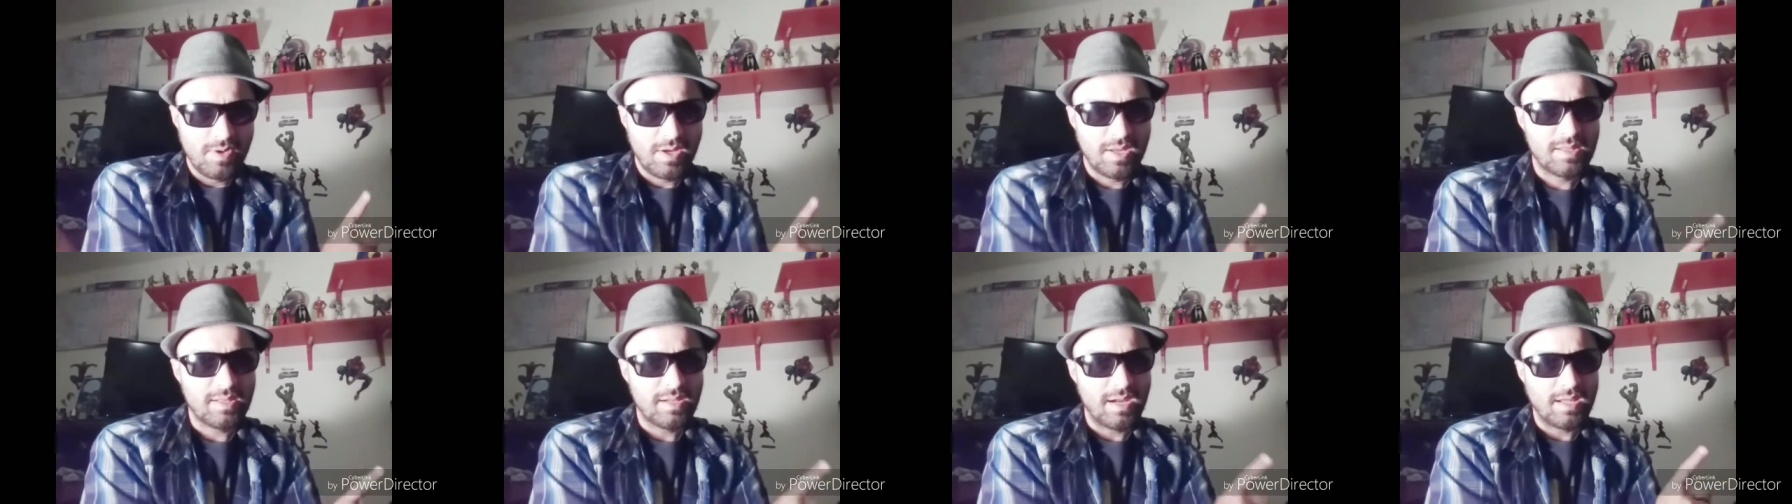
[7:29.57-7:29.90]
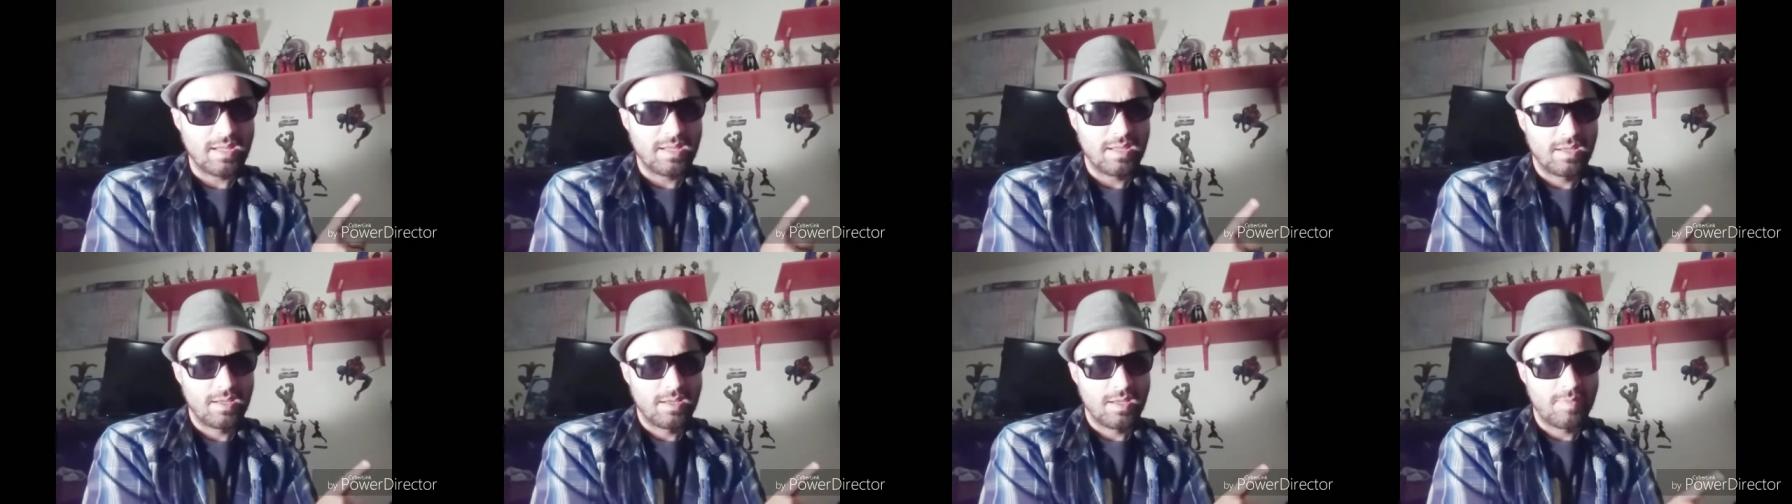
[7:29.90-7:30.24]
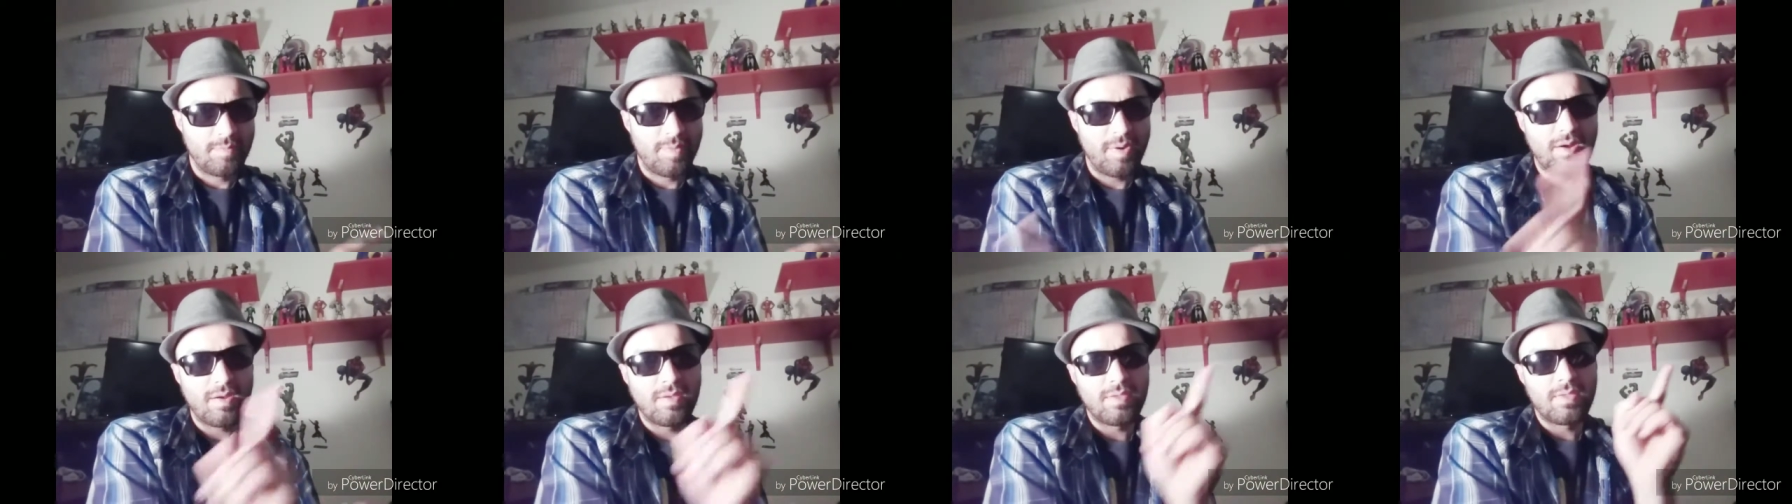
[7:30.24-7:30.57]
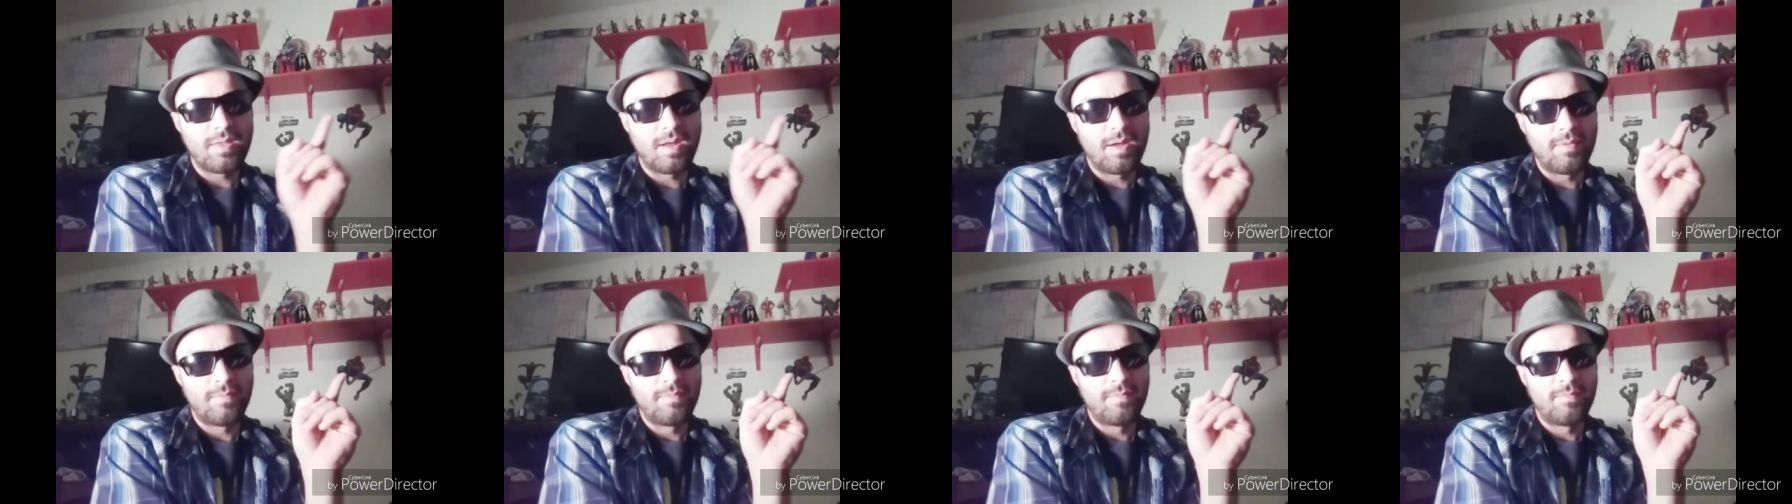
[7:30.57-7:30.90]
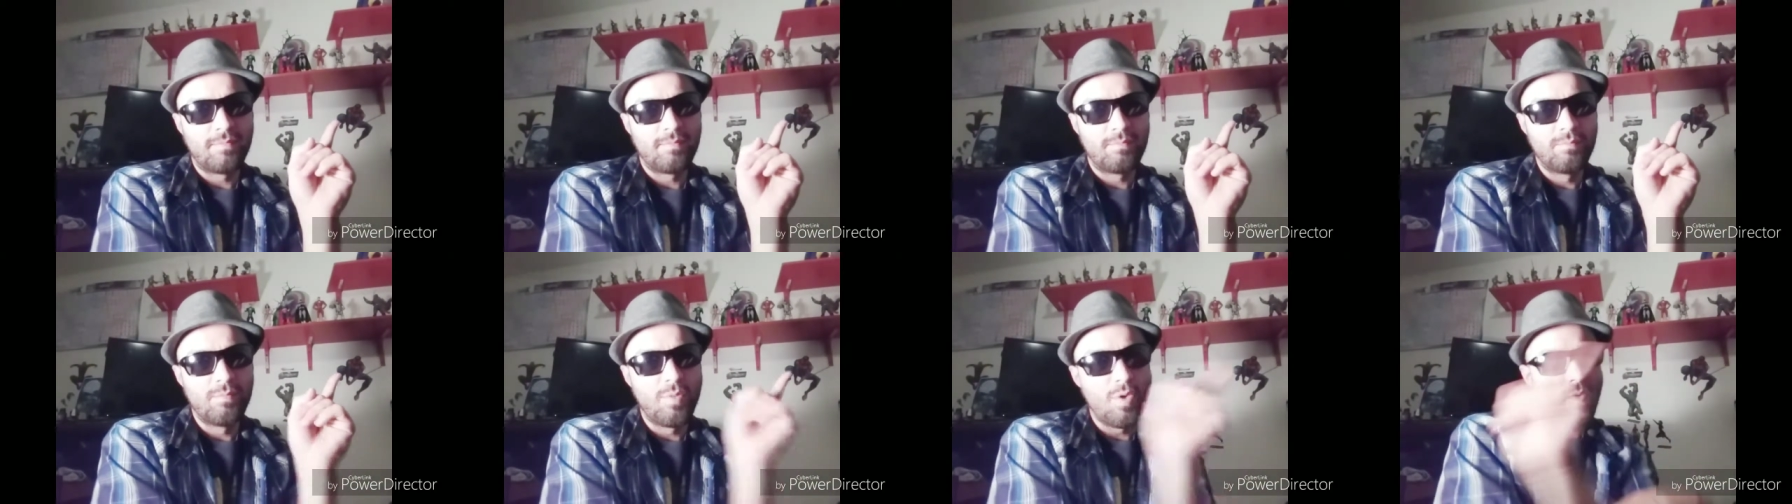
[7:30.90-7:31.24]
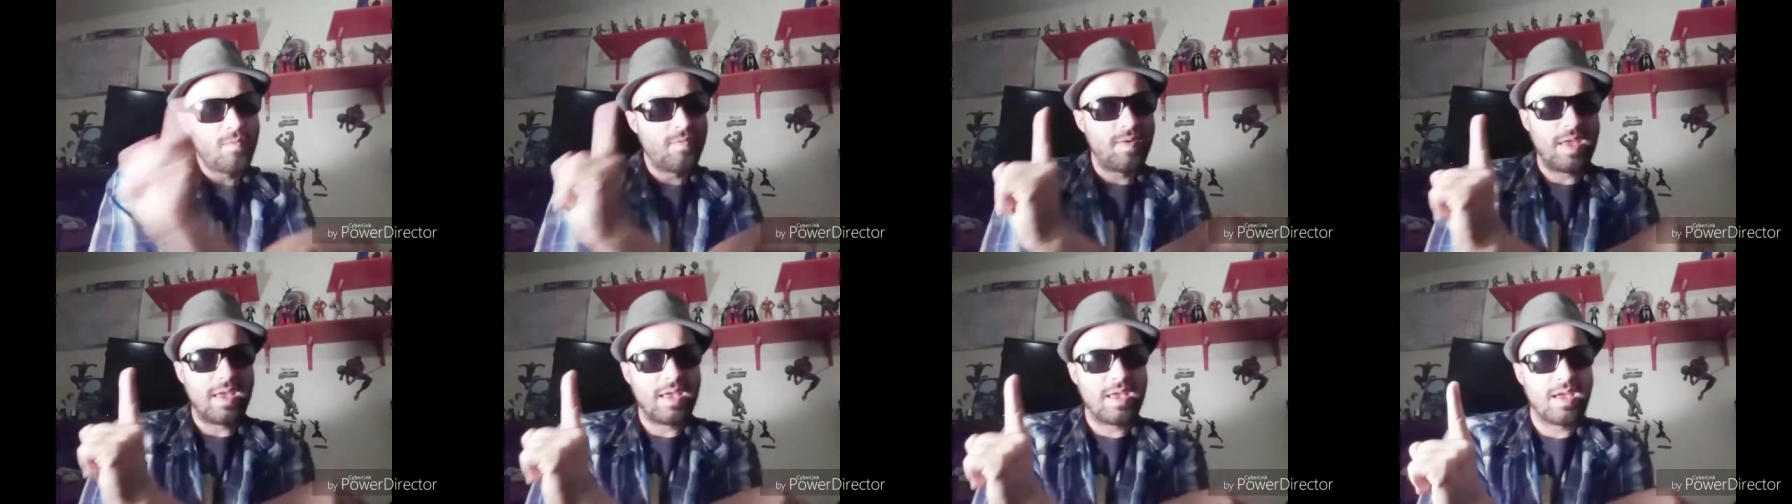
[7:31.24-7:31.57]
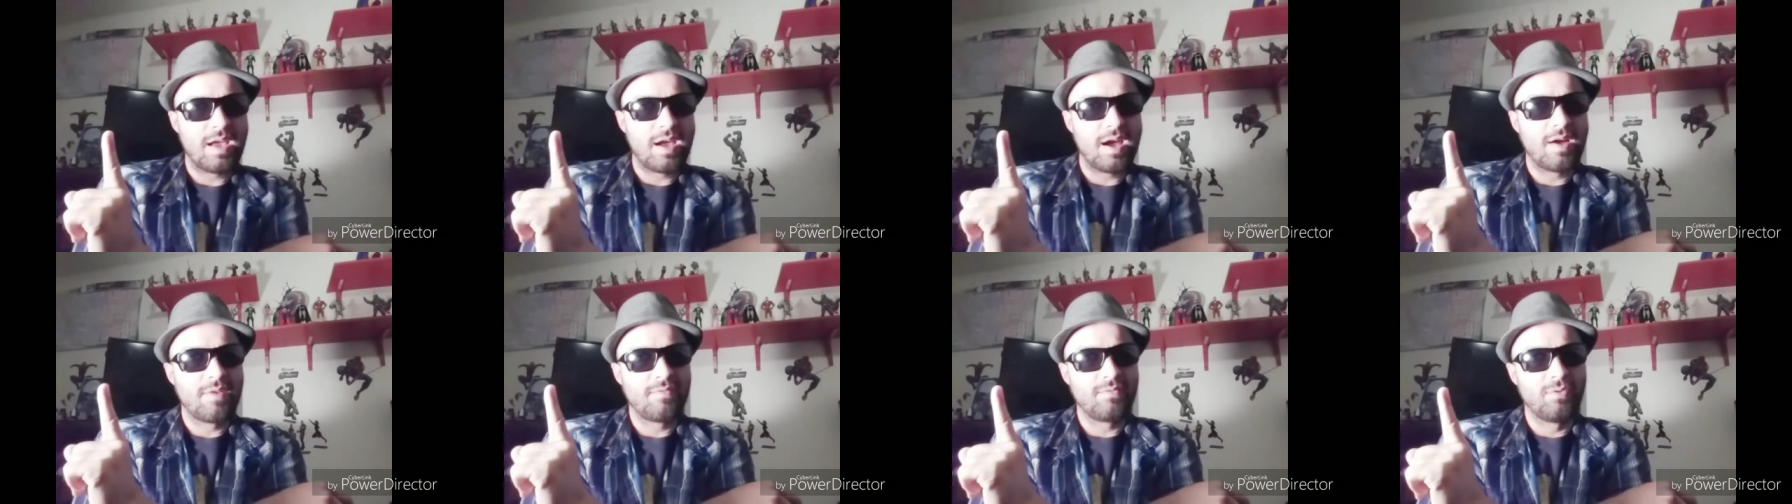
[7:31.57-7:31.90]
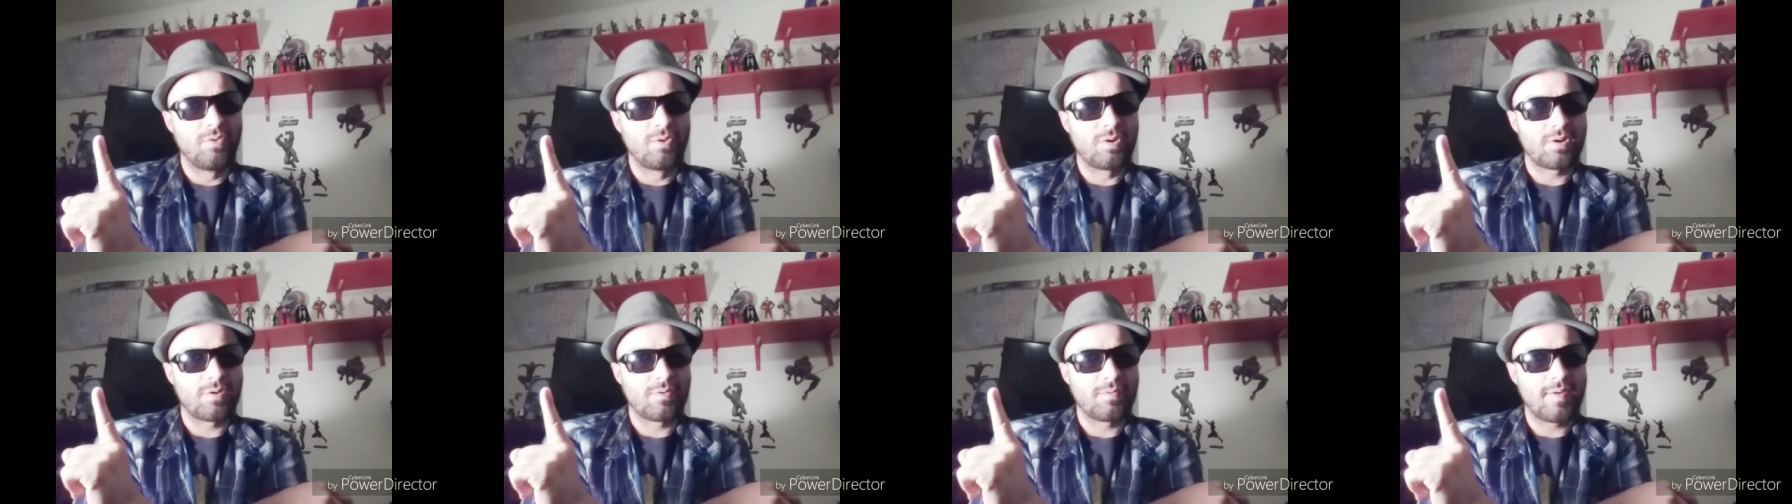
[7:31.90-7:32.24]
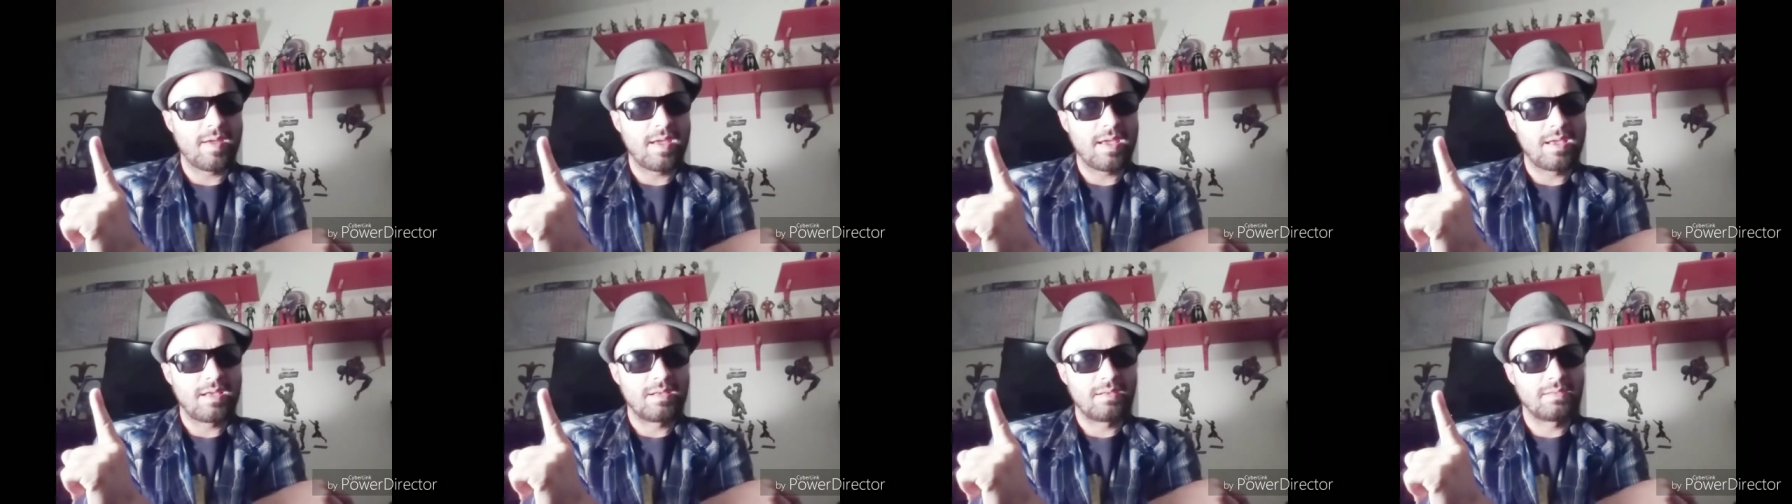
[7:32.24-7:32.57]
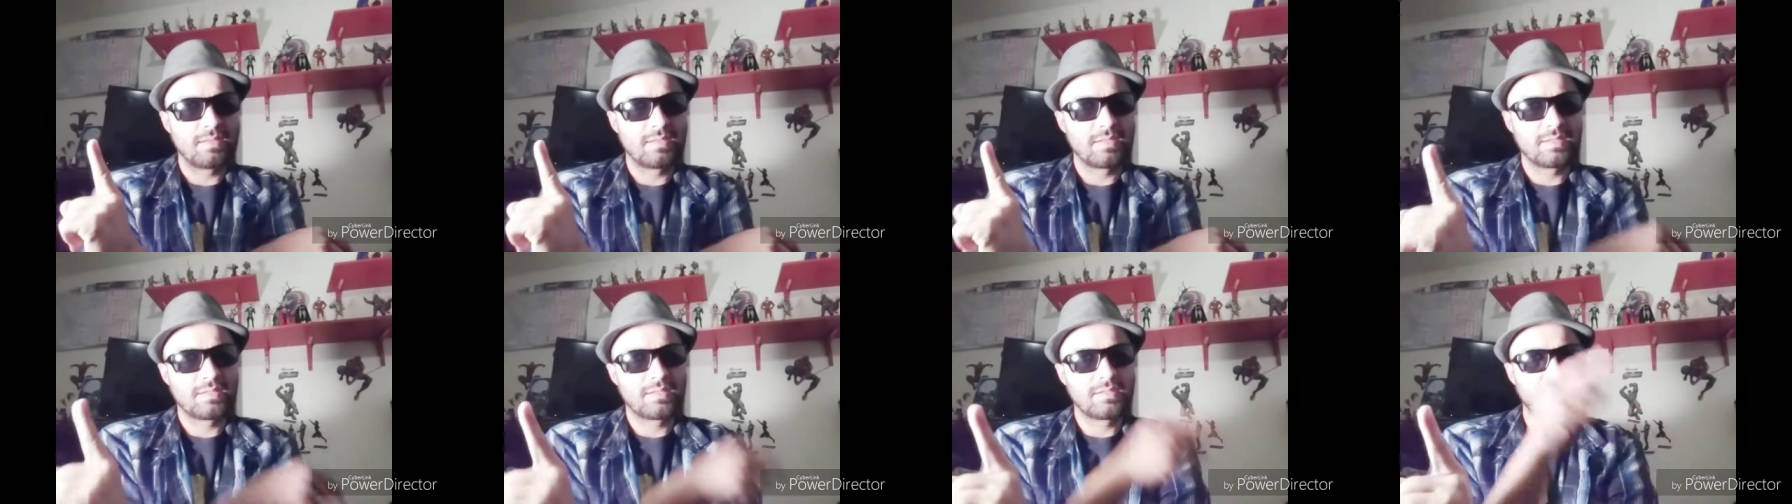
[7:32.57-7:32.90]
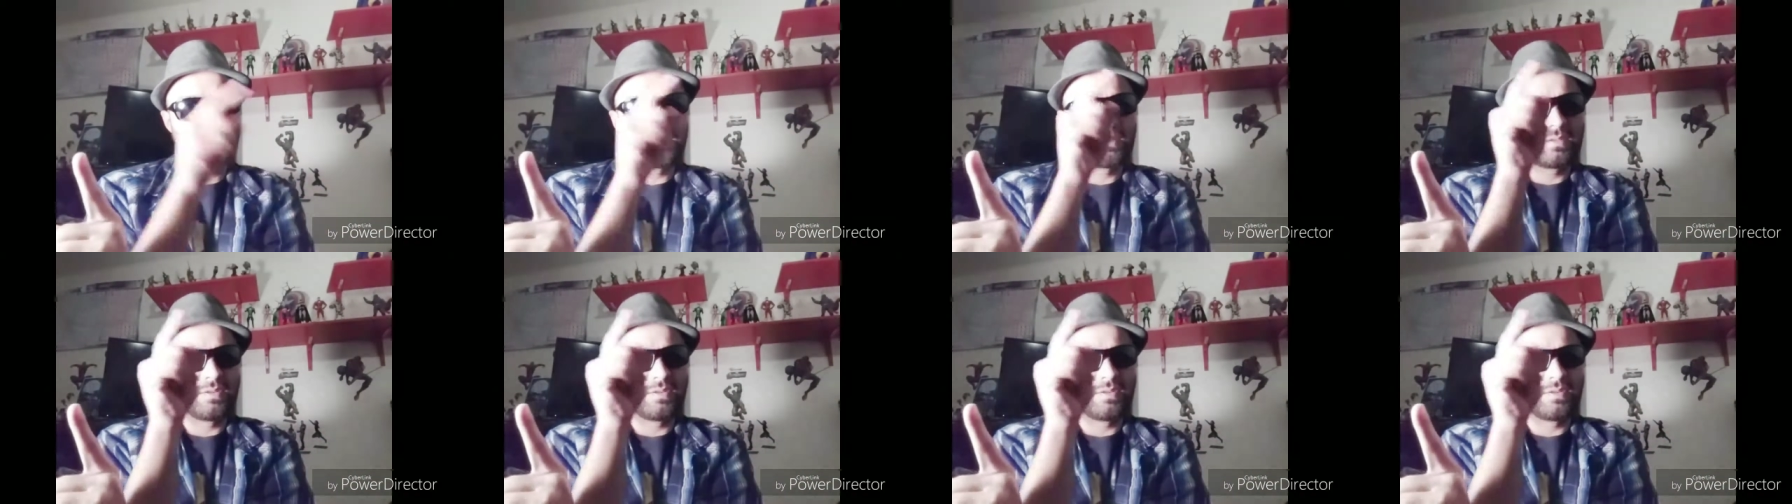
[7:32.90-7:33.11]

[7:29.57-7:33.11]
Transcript: It's like comparing the movie of Lord of the Rings